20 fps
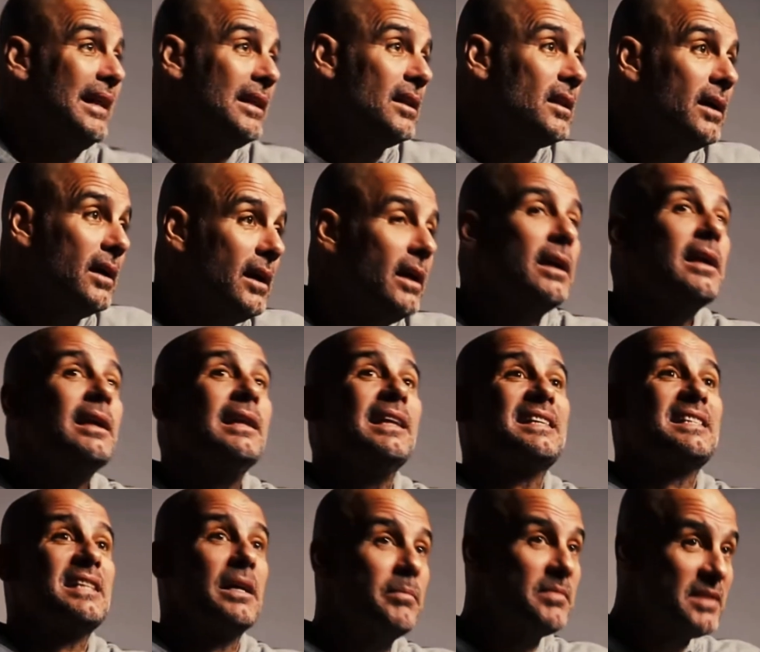But in
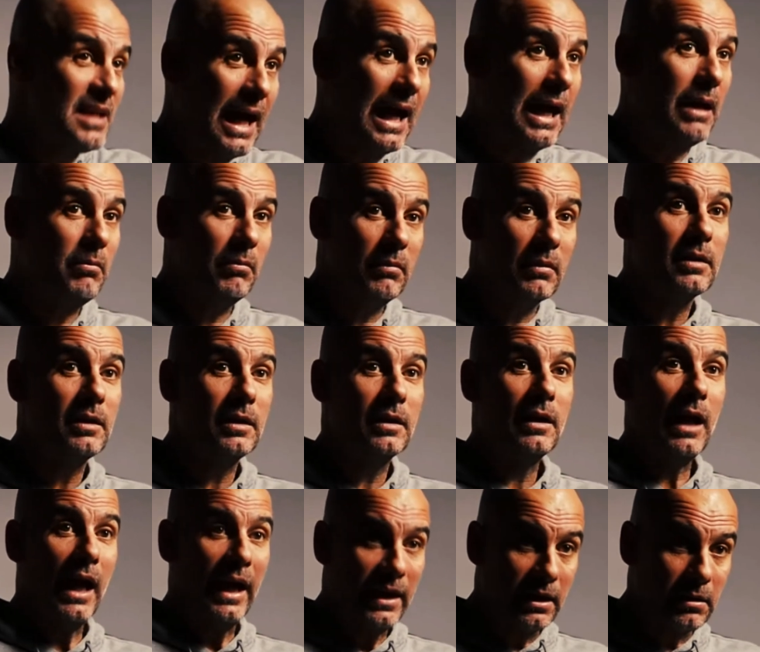the same time,
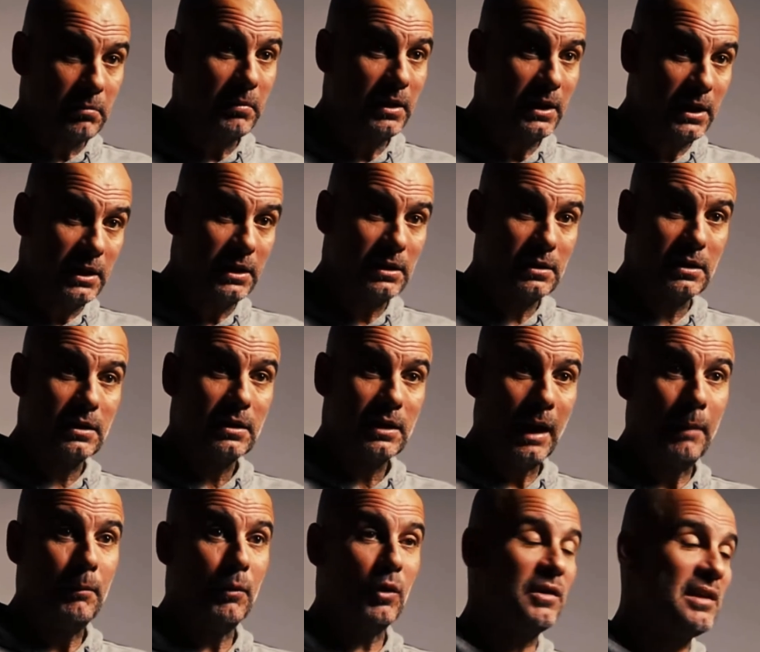I admit it,
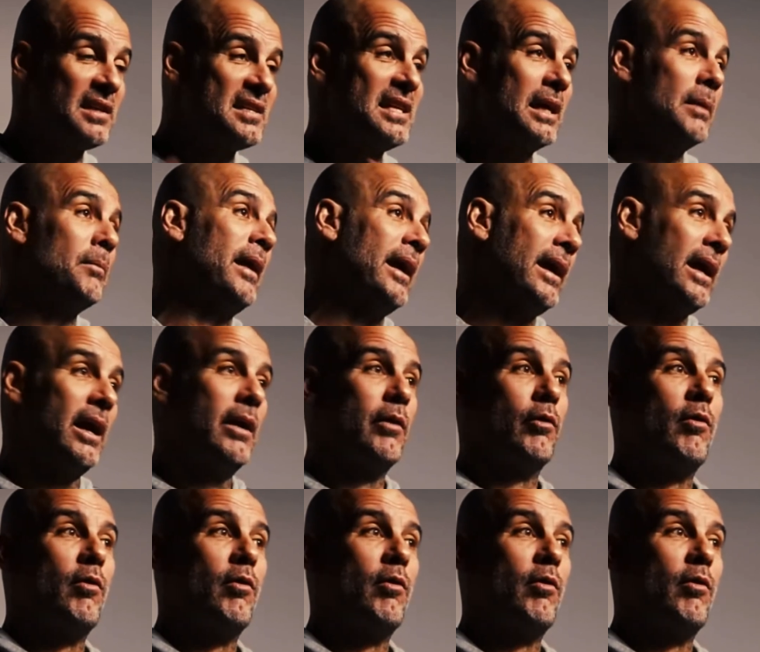I'm not the same like I